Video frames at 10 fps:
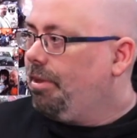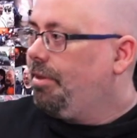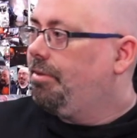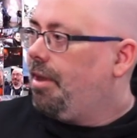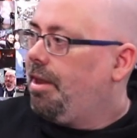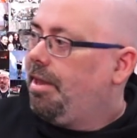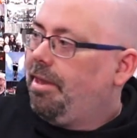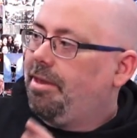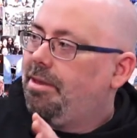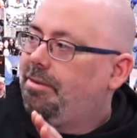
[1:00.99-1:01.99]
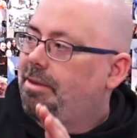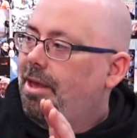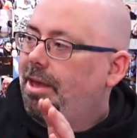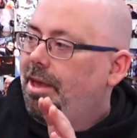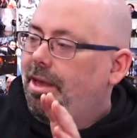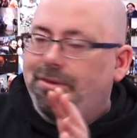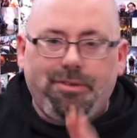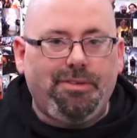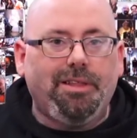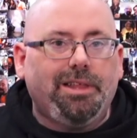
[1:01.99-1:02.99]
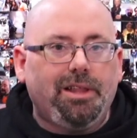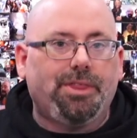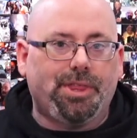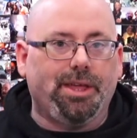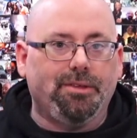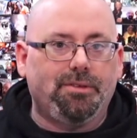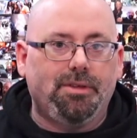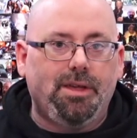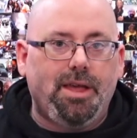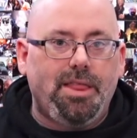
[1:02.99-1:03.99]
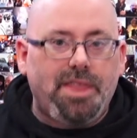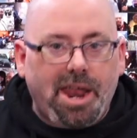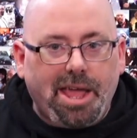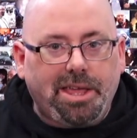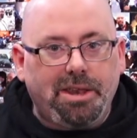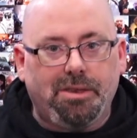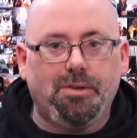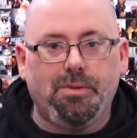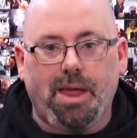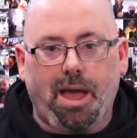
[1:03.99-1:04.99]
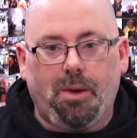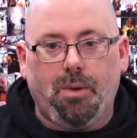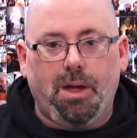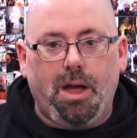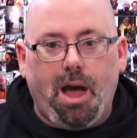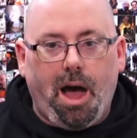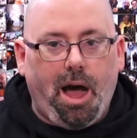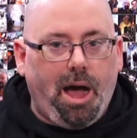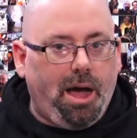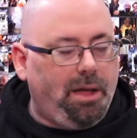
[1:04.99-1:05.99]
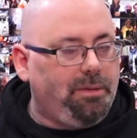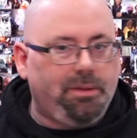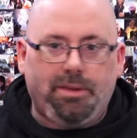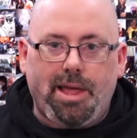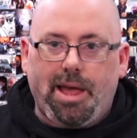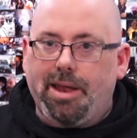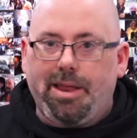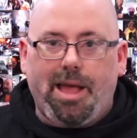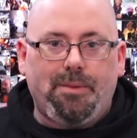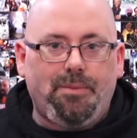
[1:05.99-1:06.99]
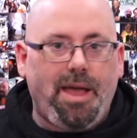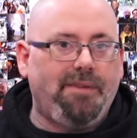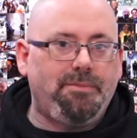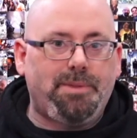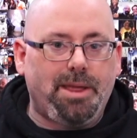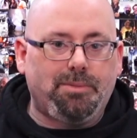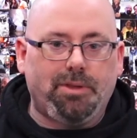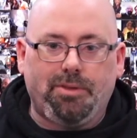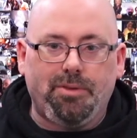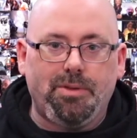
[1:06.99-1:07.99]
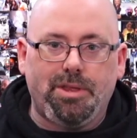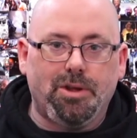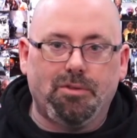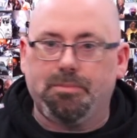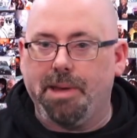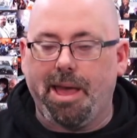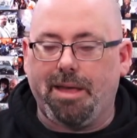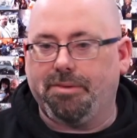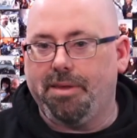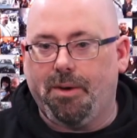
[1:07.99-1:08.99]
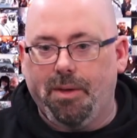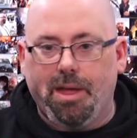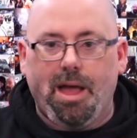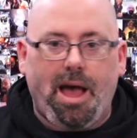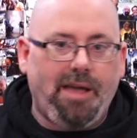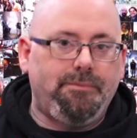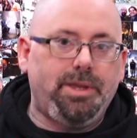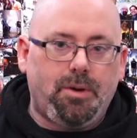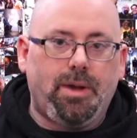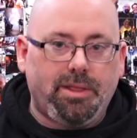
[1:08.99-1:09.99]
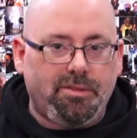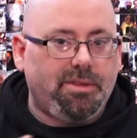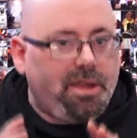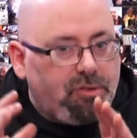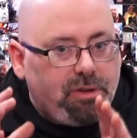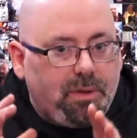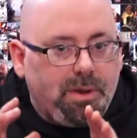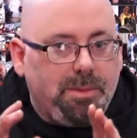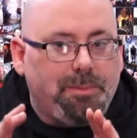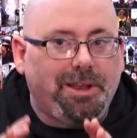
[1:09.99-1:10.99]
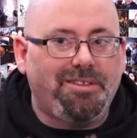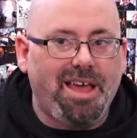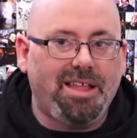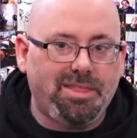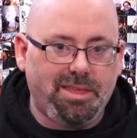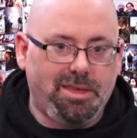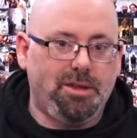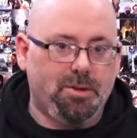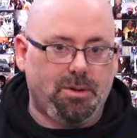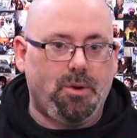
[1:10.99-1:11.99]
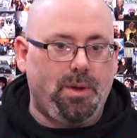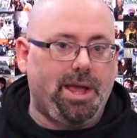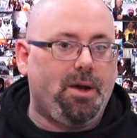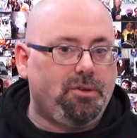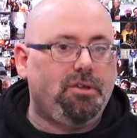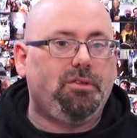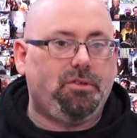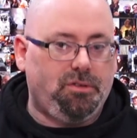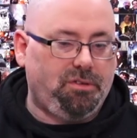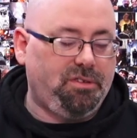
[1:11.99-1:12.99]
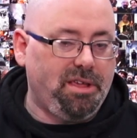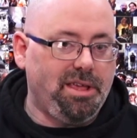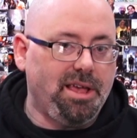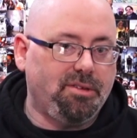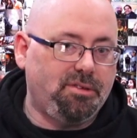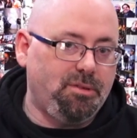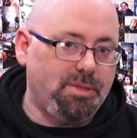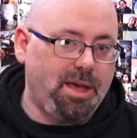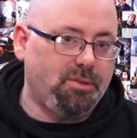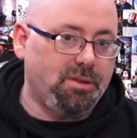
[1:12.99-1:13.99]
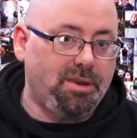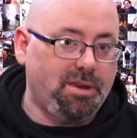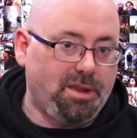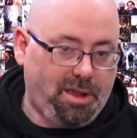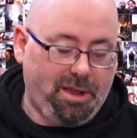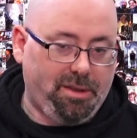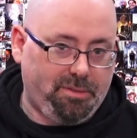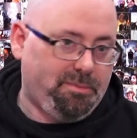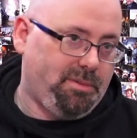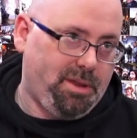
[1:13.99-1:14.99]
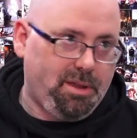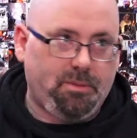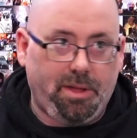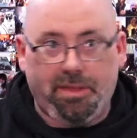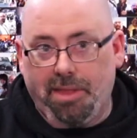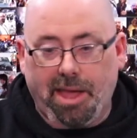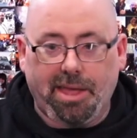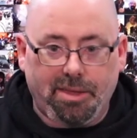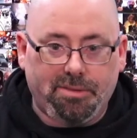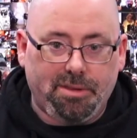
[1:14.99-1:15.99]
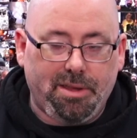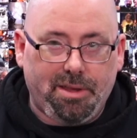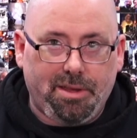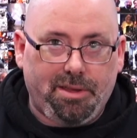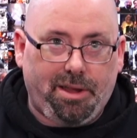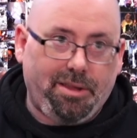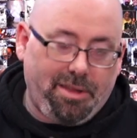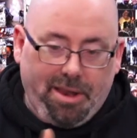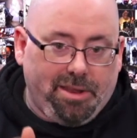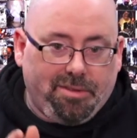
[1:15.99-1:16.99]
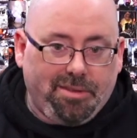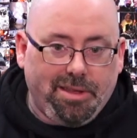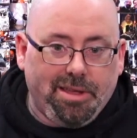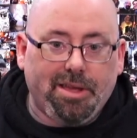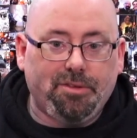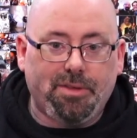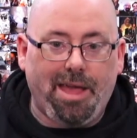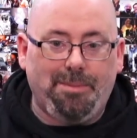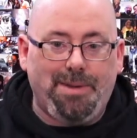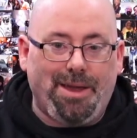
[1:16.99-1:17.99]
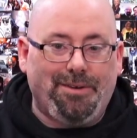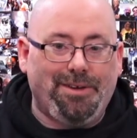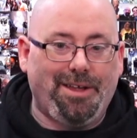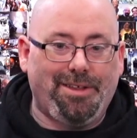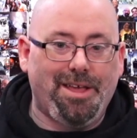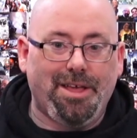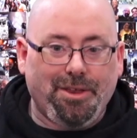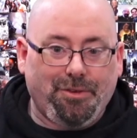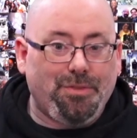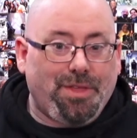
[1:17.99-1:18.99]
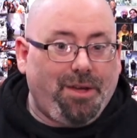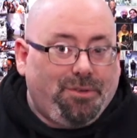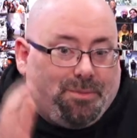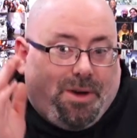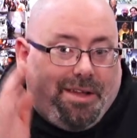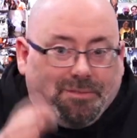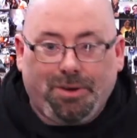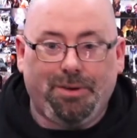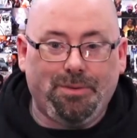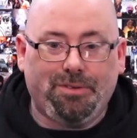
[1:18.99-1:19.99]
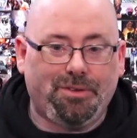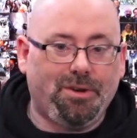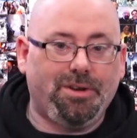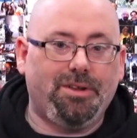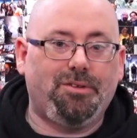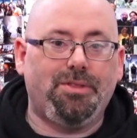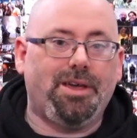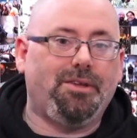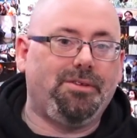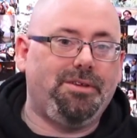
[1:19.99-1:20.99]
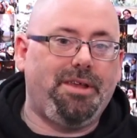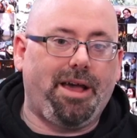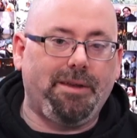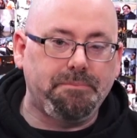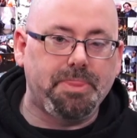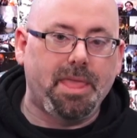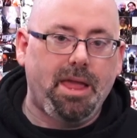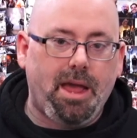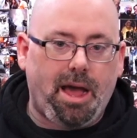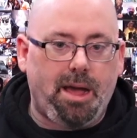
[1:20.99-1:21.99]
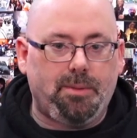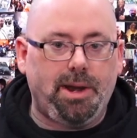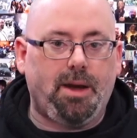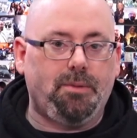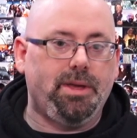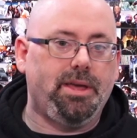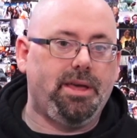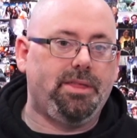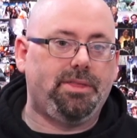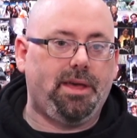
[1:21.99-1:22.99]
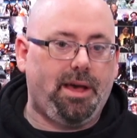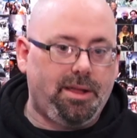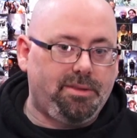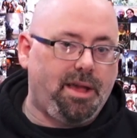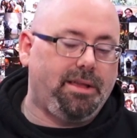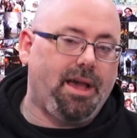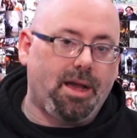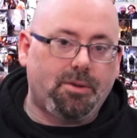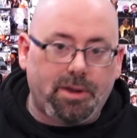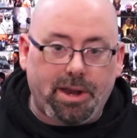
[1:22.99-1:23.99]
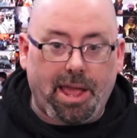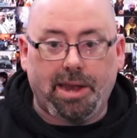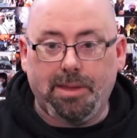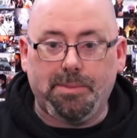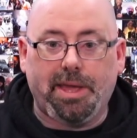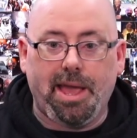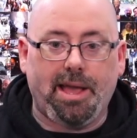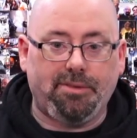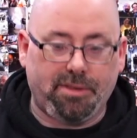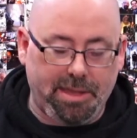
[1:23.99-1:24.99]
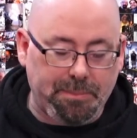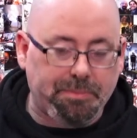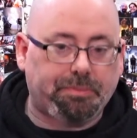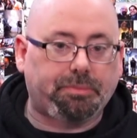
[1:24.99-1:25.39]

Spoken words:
really exciting is just the little things that I can do now that I haven't been able to do in years past. Now, I've been going, this is actually going to be my 10th year going out to CES 2000, well, in that case, any CES for that matter, not 2000, whatever. It was started in 2009. I went out with Todd Cochran and Andy McCaskey.